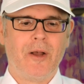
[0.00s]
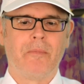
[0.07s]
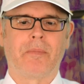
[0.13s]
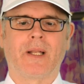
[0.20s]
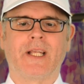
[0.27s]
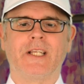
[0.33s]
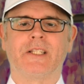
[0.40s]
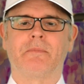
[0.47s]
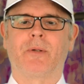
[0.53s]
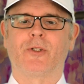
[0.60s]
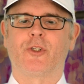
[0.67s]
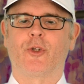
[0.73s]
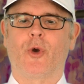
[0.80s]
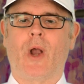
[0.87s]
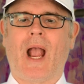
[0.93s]
please
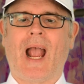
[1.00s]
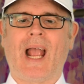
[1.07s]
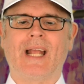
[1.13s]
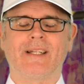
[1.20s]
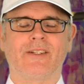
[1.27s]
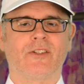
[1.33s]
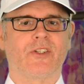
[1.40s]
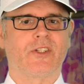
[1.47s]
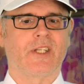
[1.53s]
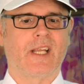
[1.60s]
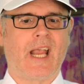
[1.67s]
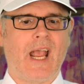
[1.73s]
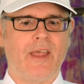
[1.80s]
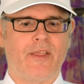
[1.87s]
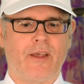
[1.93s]
put your hands
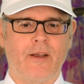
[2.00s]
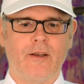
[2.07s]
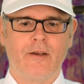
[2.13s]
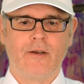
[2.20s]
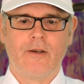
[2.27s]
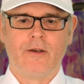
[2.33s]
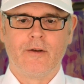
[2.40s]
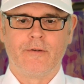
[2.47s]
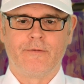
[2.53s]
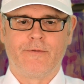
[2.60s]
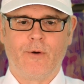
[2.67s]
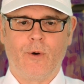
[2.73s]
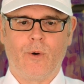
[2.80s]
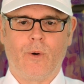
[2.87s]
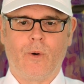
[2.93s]
together
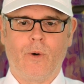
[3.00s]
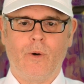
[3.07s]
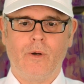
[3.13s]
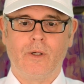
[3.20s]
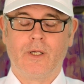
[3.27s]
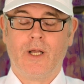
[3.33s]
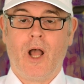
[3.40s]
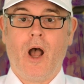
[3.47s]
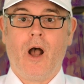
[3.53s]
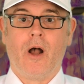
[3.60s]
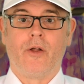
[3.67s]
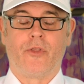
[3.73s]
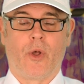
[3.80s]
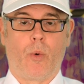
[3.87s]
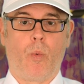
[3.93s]
for
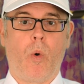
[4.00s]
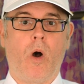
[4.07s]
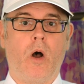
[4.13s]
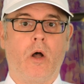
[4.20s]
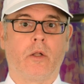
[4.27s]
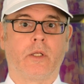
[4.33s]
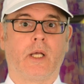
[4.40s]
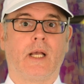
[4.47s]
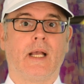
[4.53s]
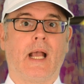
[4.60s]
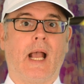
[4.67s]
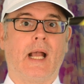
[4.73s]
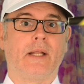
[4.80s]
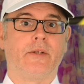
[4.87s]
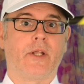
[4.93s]
the one
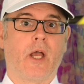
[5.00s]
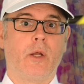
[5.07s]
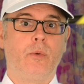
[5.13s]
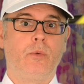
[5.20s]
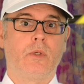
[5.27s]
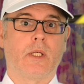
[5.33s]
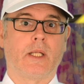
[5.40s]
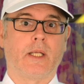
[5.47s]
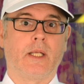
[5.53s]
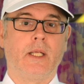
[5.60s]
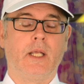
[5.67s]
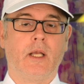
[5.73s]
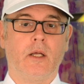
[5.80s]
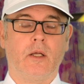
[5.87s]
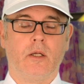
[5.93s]
and
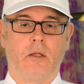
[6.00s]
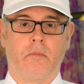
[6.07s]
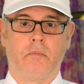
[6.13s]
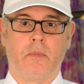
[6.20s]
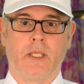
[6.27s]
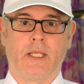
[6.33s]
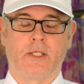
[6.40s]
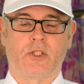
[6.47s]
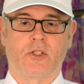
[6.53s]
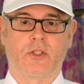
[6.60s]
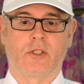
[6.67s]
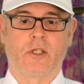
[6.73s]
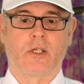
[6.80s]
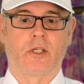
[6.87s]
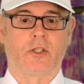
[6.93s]
only
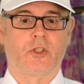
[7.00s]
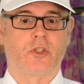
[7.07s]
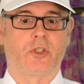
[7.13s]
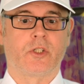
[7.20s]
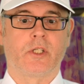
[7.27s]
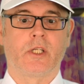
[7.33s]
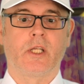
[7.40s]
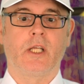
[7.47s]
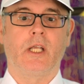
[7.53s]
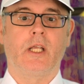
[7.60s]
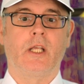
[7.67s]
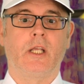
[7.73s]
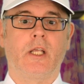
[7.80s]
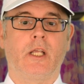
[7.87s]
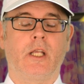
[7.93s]
Mr.
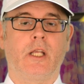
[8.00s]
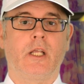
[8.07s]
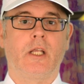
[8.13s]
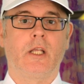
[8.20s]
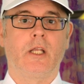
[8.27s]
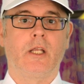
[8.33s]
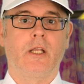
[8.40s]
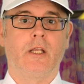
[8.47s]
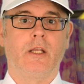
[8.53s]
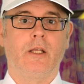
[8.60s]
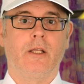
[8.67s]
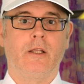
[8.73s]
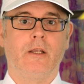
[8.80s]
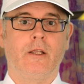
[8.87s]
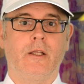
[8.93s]

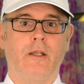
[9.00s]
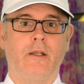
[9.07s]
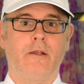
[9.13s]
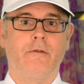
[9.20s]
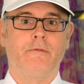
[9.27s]
Steve.